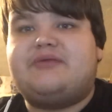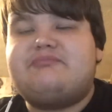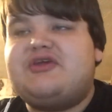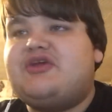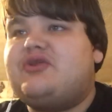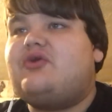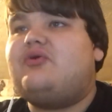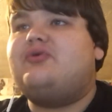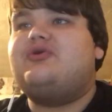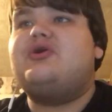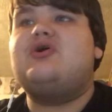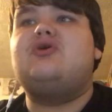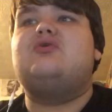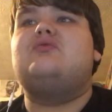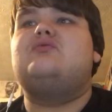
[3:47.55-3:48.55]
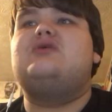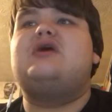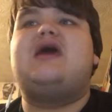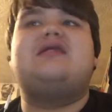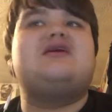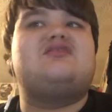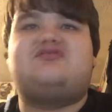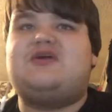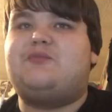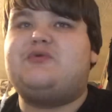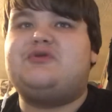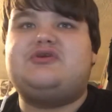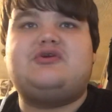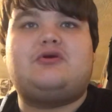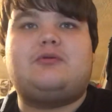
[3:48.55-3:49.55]
I mean, you don't know anything
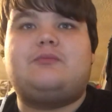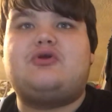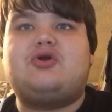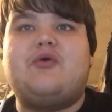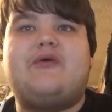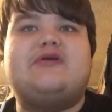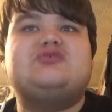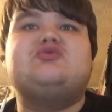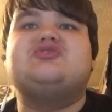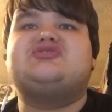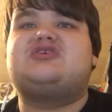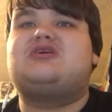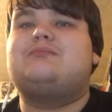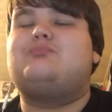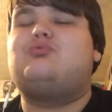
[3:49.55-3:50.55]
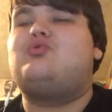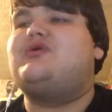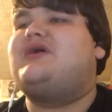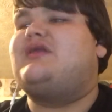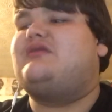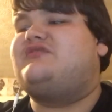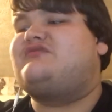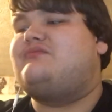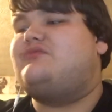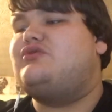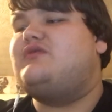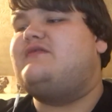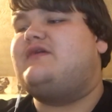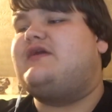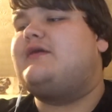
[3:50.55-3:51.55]
when you're going to a certain point into this
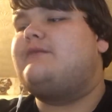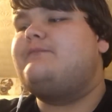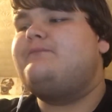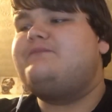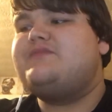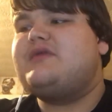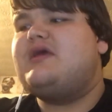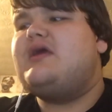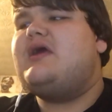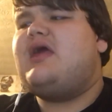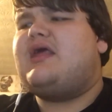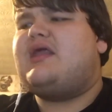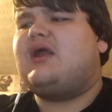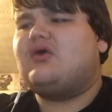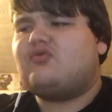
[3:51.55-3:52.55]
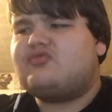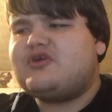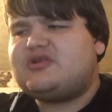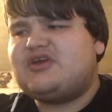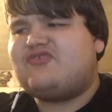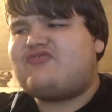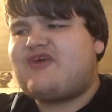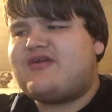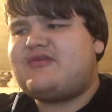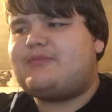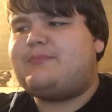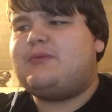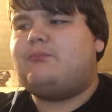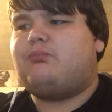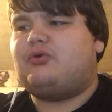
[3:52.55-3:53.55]
movie. And I really found it to
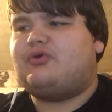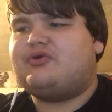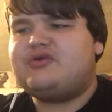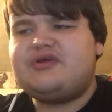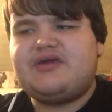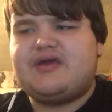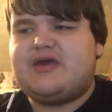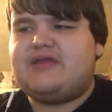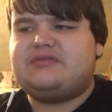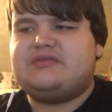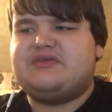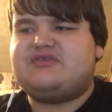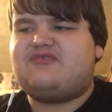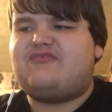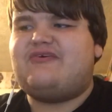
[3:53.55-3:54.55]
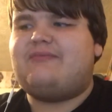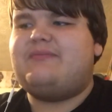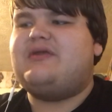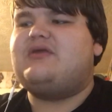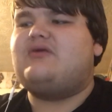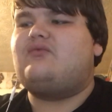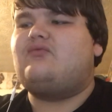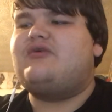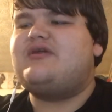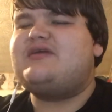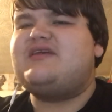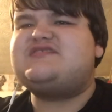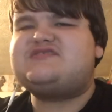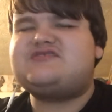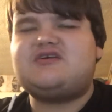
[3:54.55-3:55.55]
be brilliant in this film. I mean, it
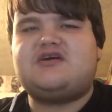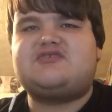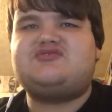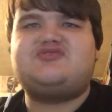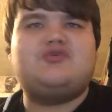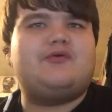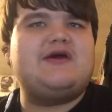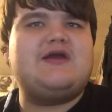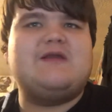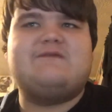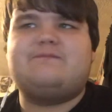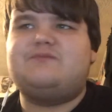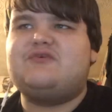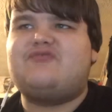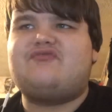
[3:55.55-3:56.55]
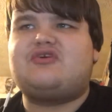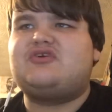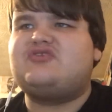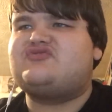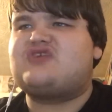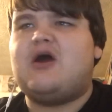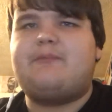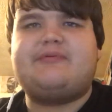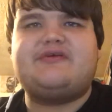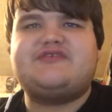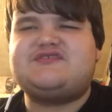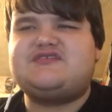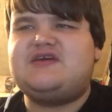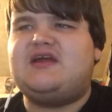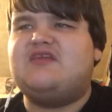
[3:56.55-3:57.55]
really sucks you in from the first couple of
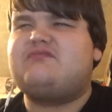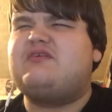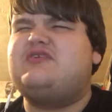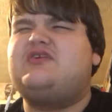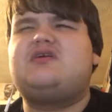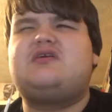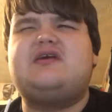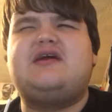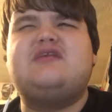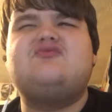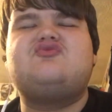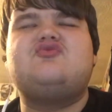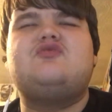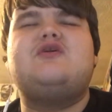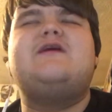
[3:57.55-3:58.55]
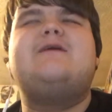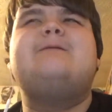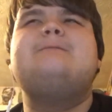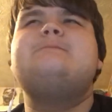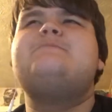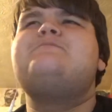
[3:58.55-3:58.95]
scenes when you're into it.